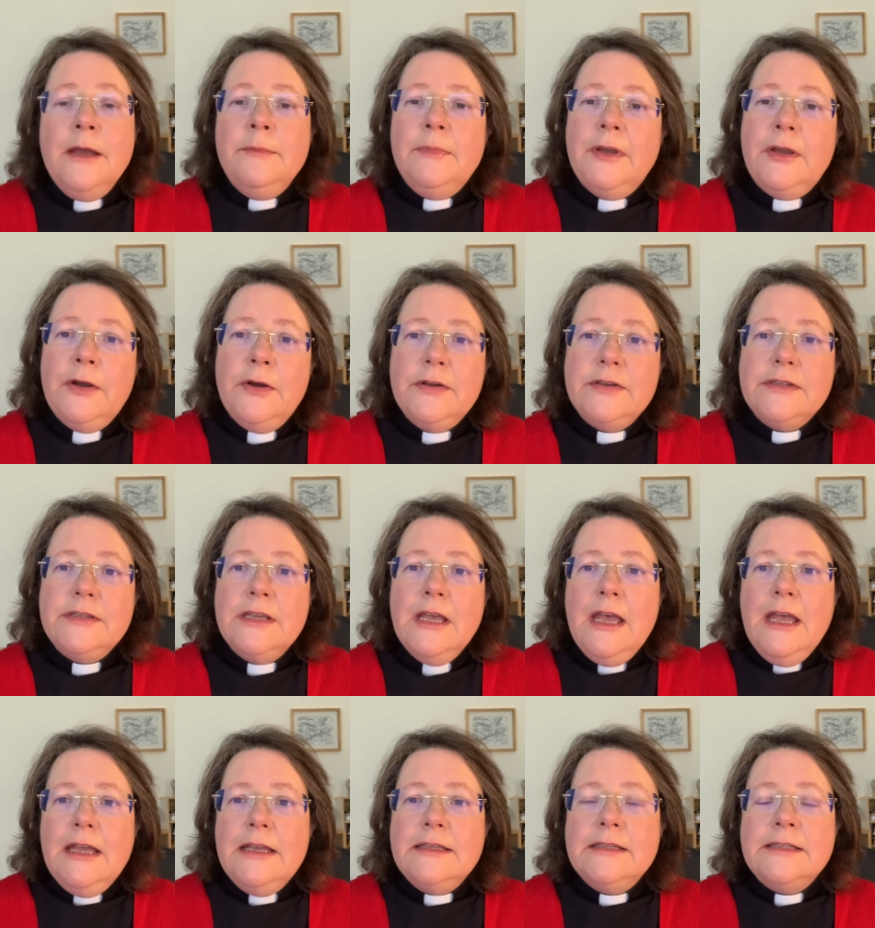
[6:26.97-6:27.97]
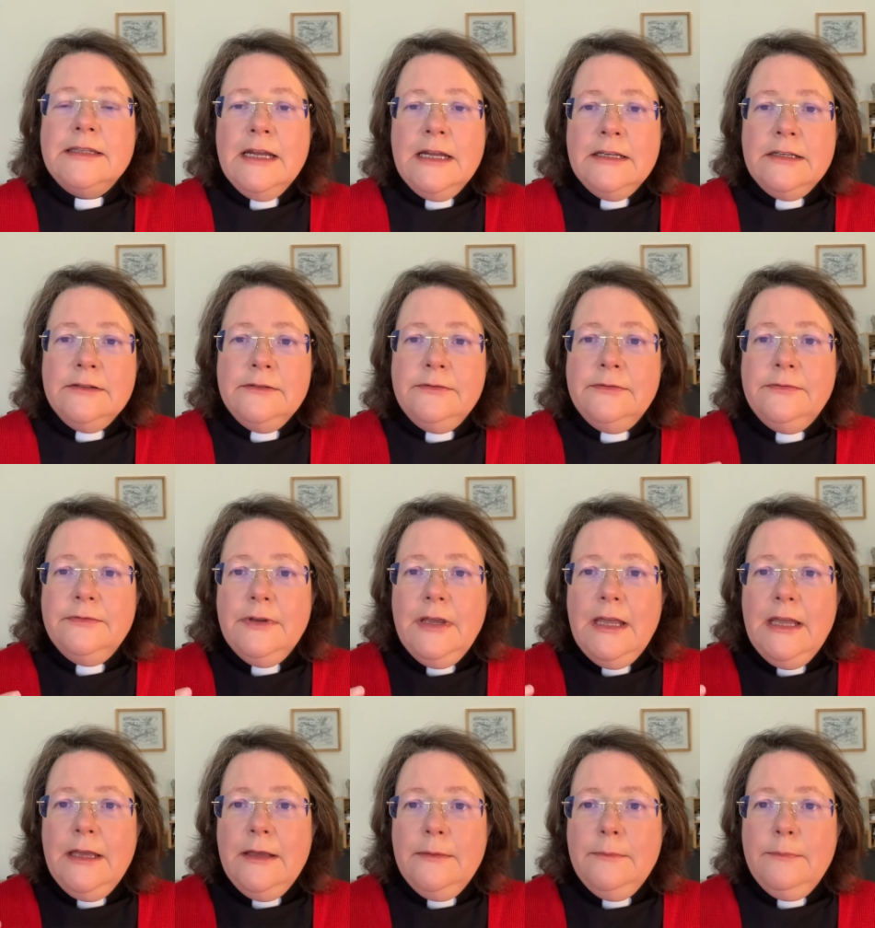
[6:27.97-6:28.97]
Because instead of
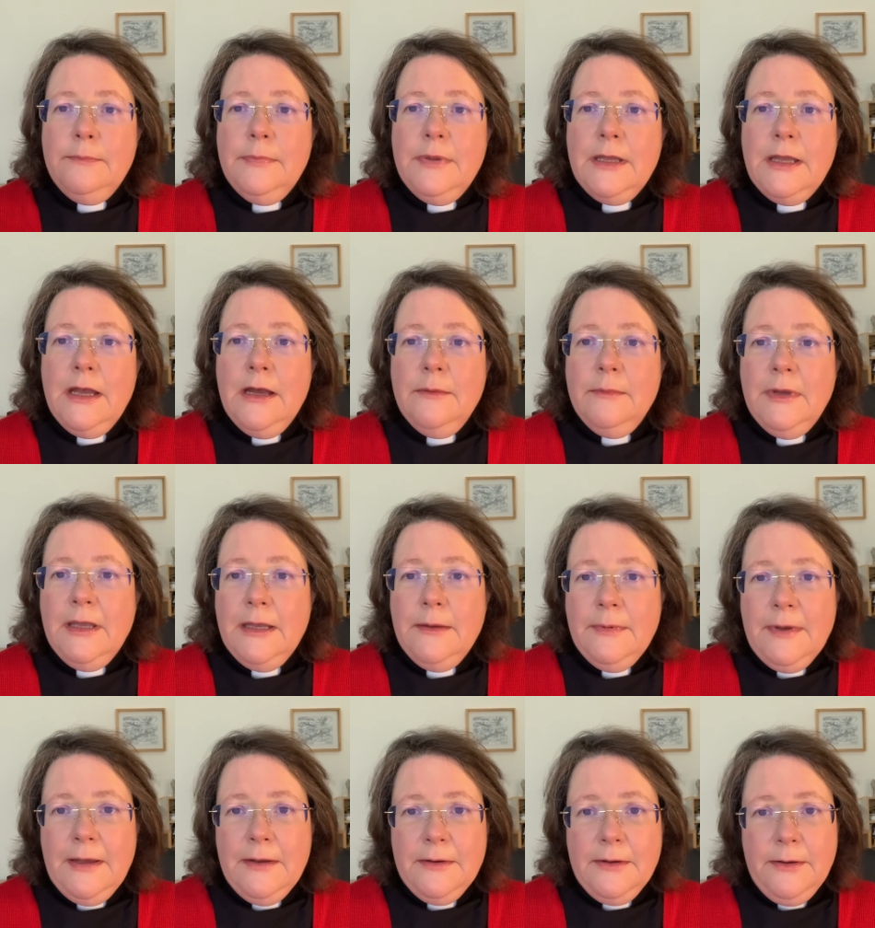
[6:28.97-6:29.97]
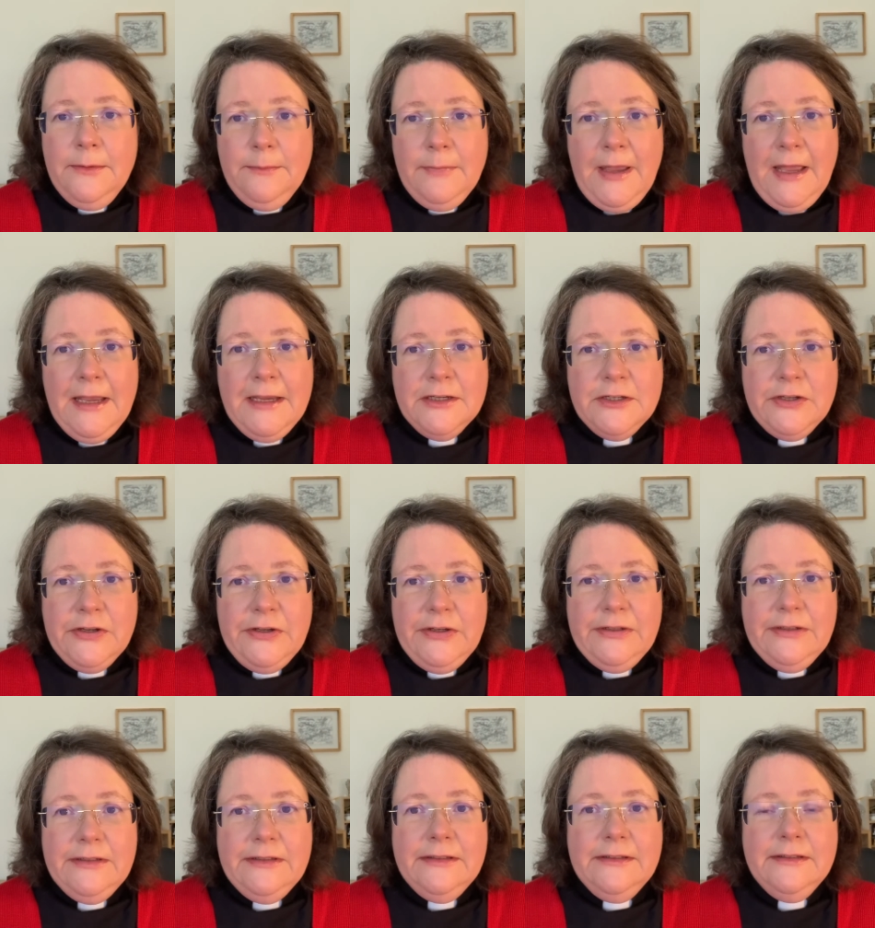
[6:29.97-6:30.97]
it becoming about
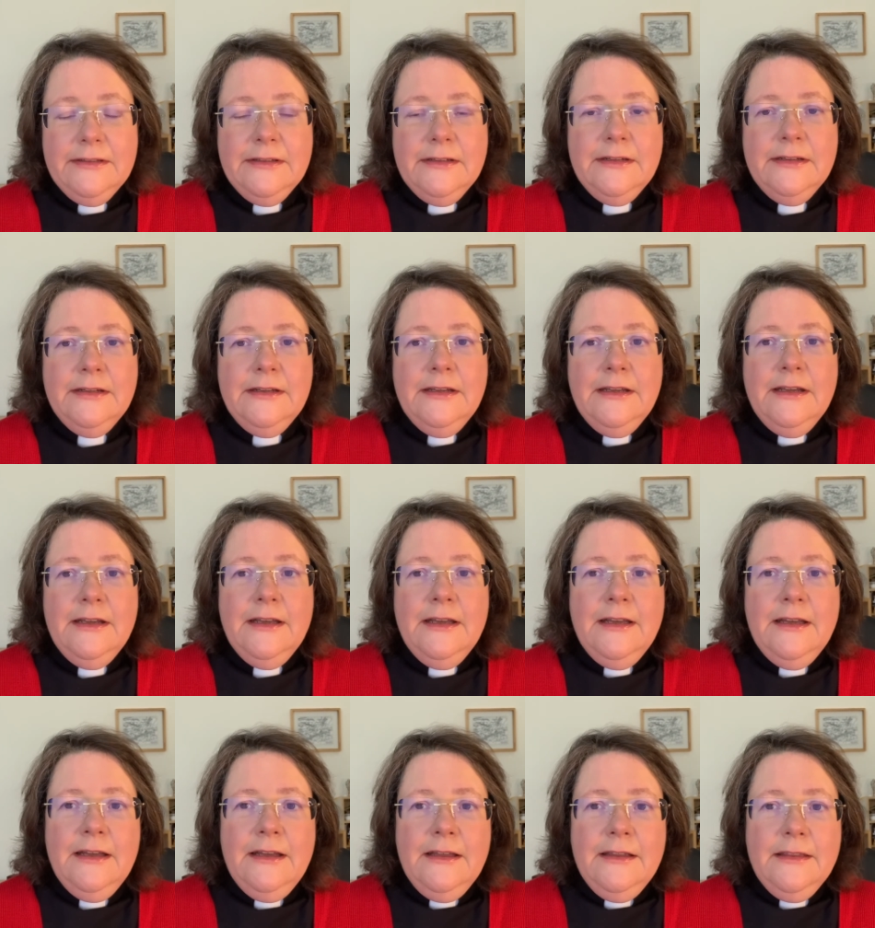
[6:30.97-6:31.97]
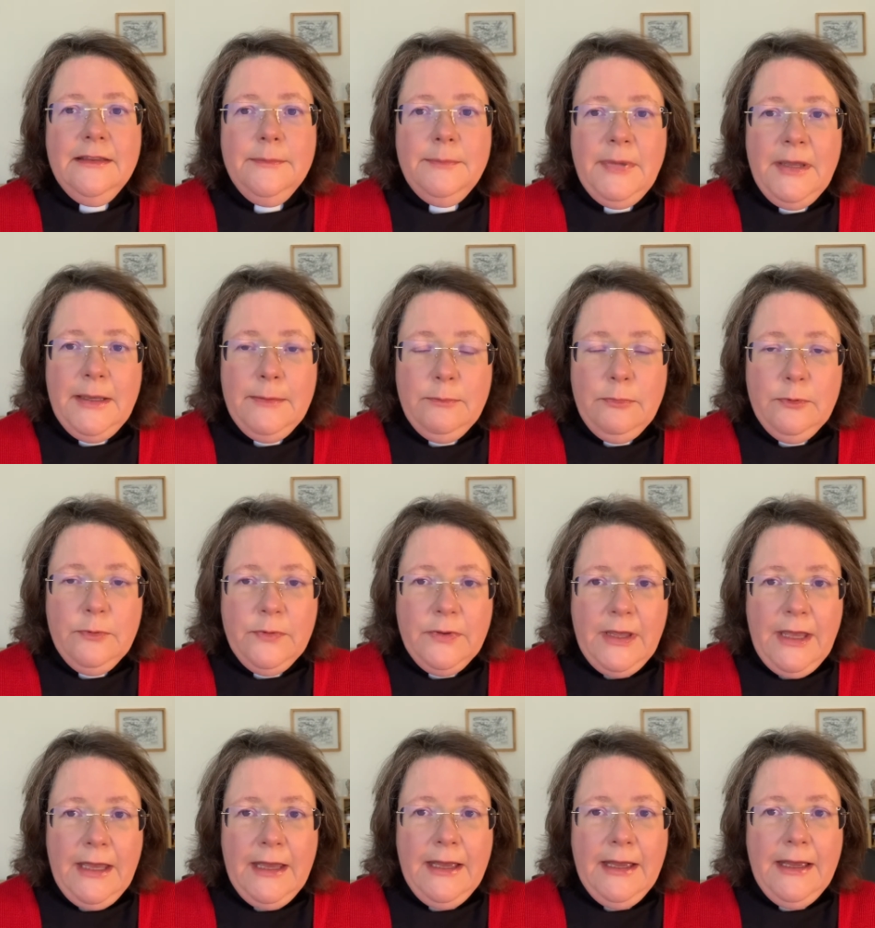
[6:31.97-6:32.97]
compassion, the people
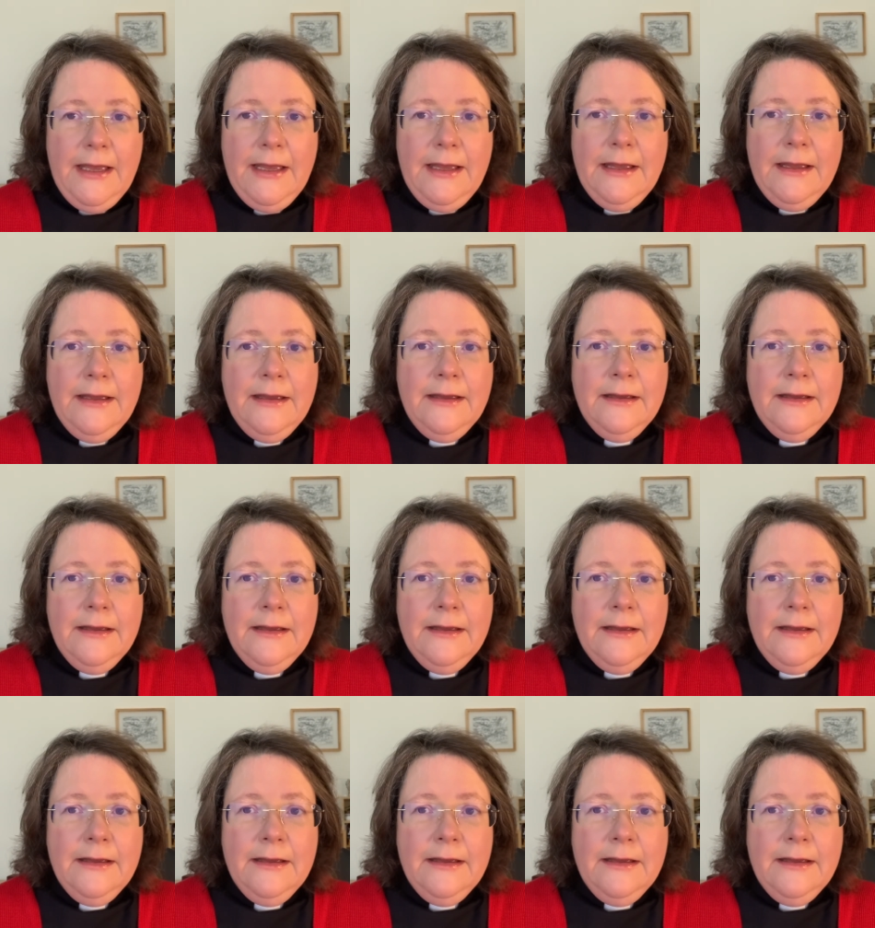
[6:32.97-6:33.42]
there